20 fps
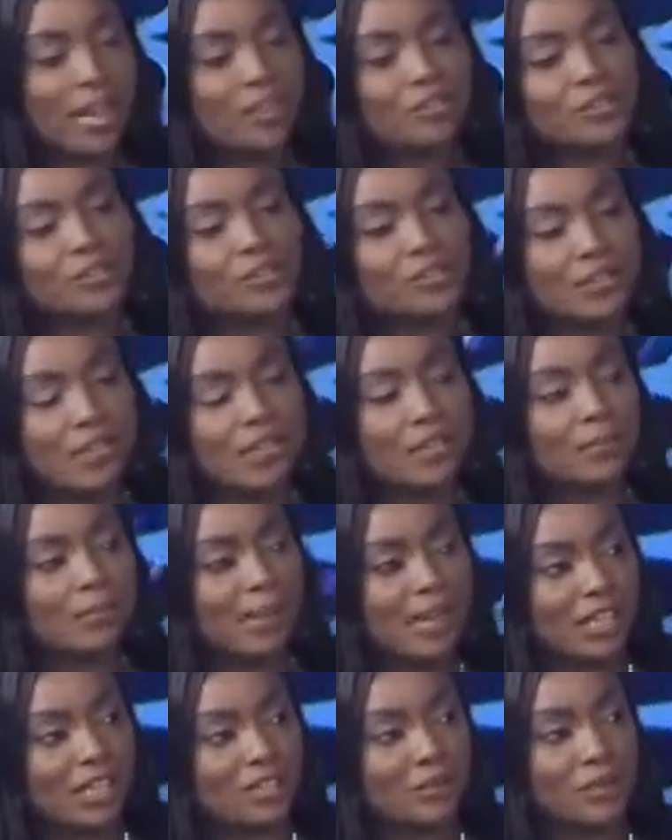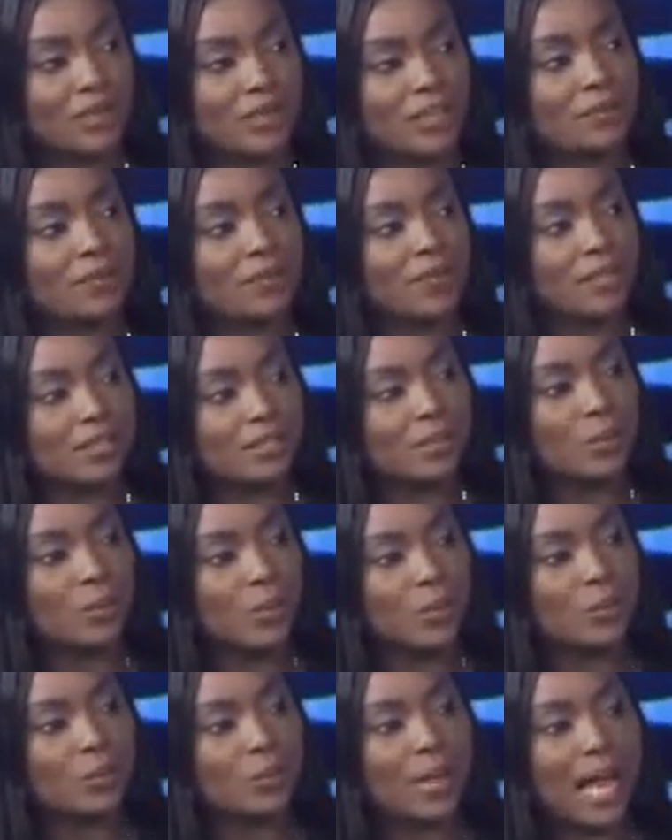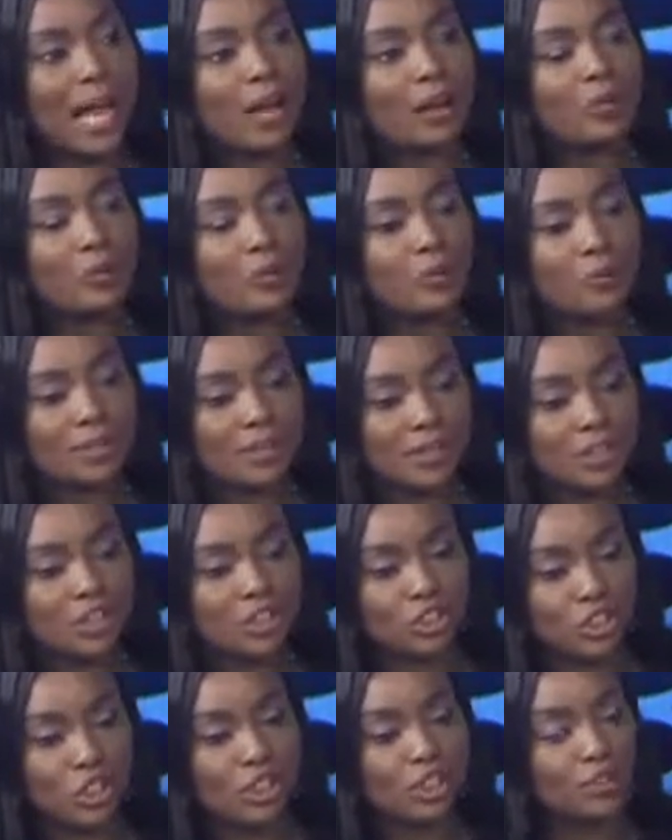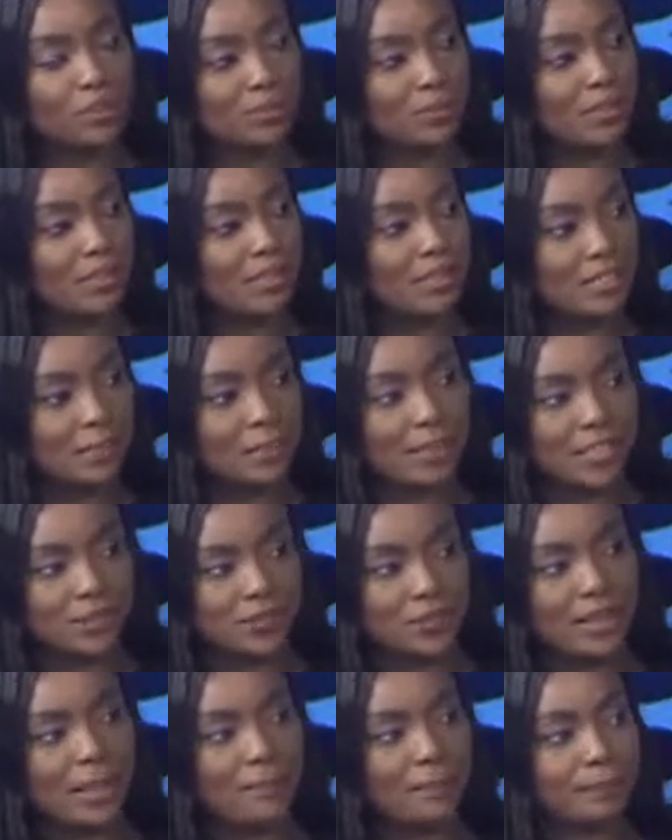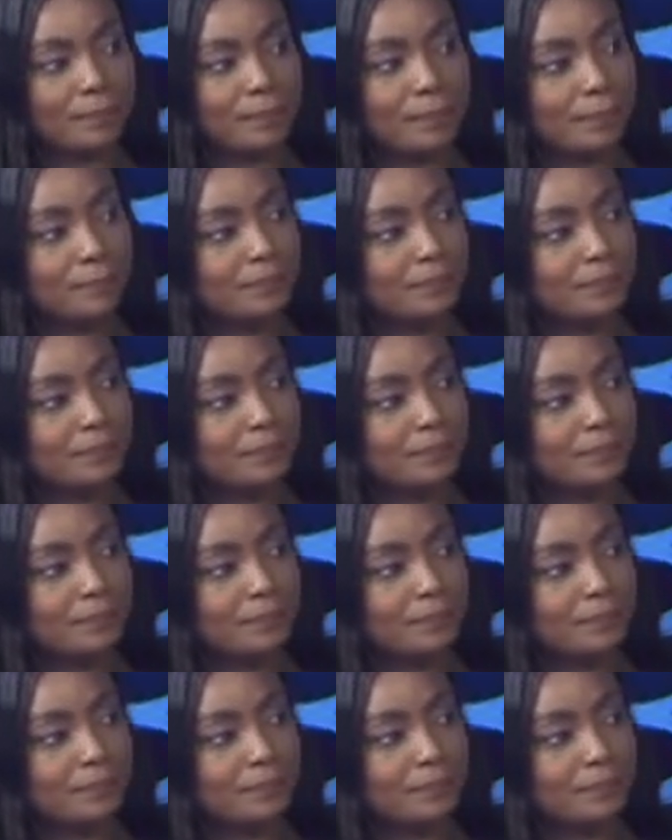how do you see the banks receiving this, and how will this change the playing space for them?